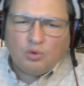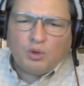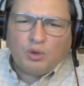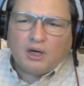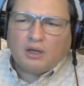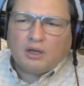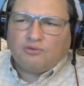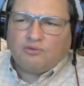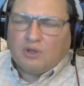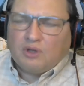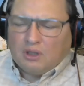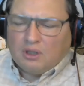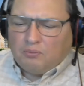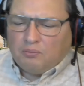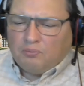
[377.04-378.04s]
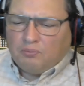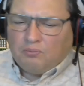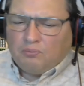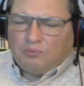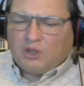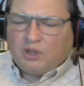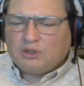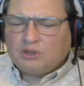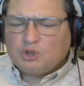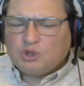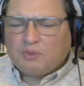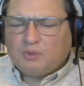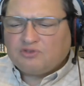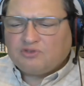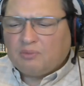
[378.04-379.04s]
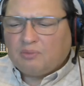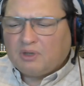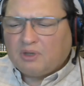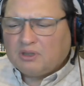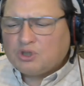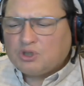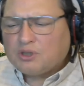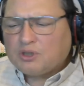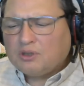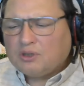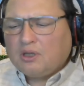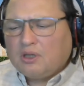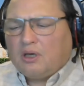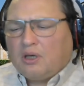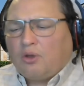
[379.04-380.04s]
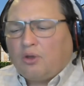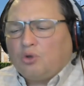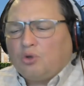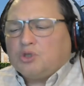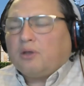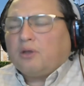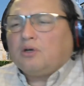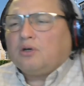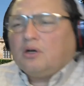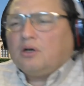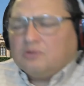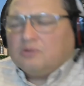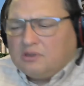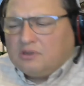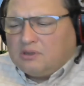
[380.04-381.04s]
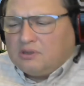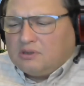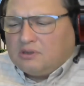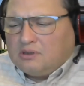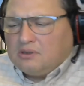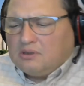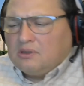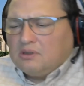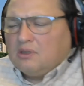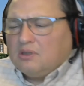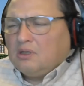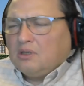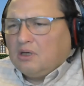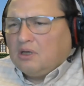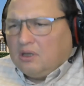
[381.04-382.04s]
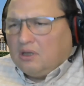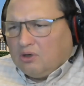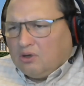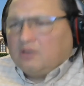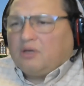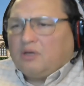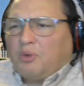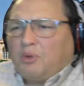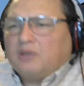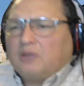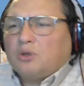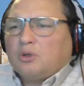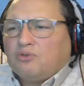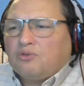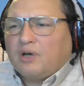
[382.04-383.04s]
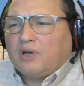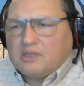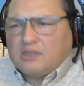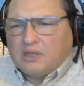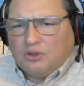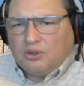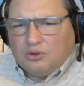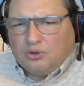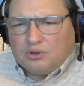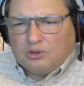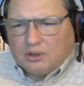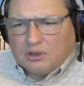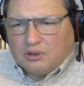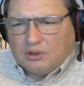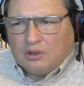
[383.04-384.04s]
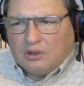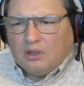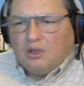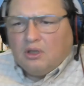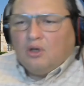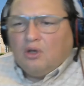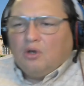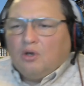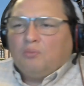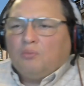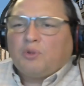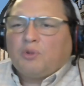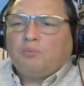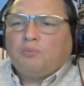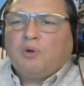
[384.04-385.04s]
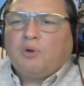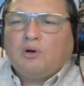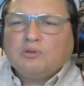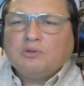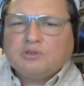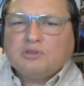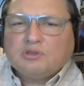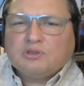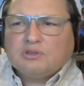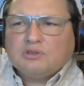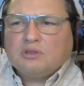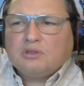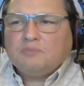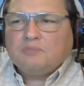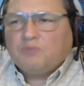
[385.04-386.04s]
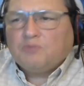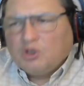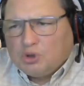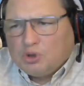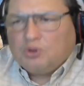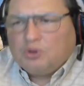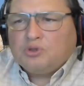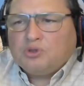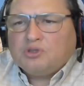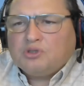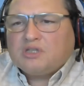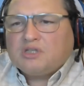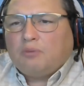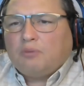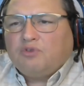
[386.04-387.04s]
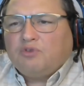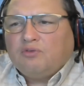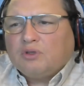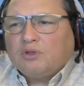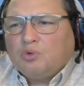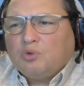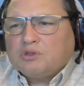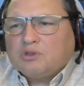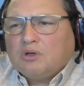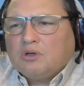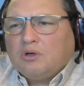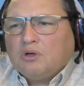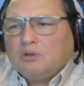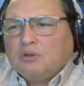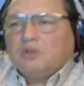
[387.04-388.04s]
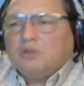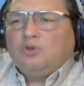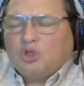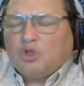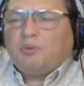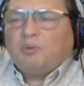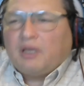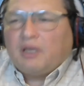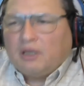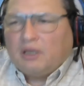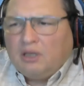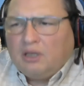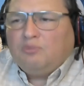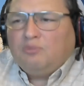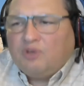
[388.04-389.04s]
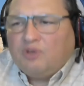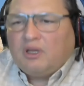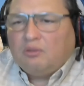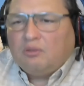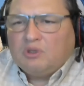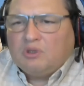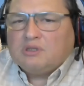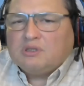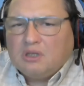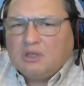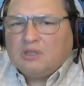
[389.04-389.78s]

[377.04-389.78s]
where the British mathematician Roger Coates, a collaborator of Isaac Newton, introduced something that was called, not by him, the name